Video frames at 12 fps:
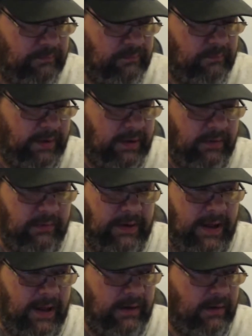but other than
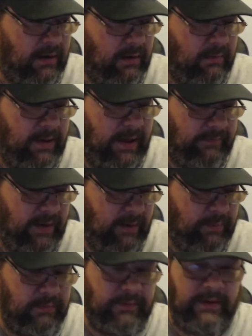that, um,
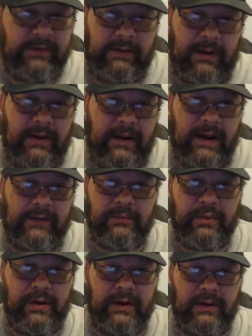Hekvapor, they seem like they got some
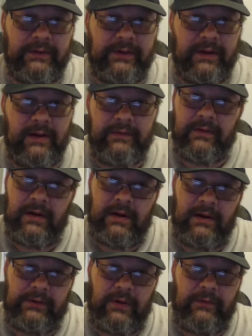pretty good stuff
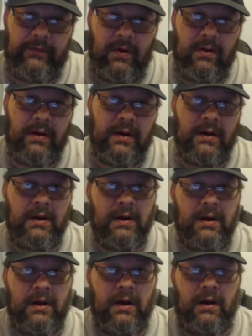so far.
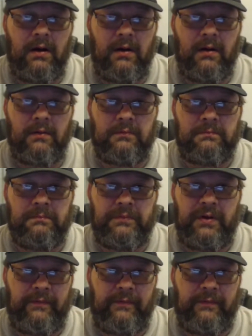Um, so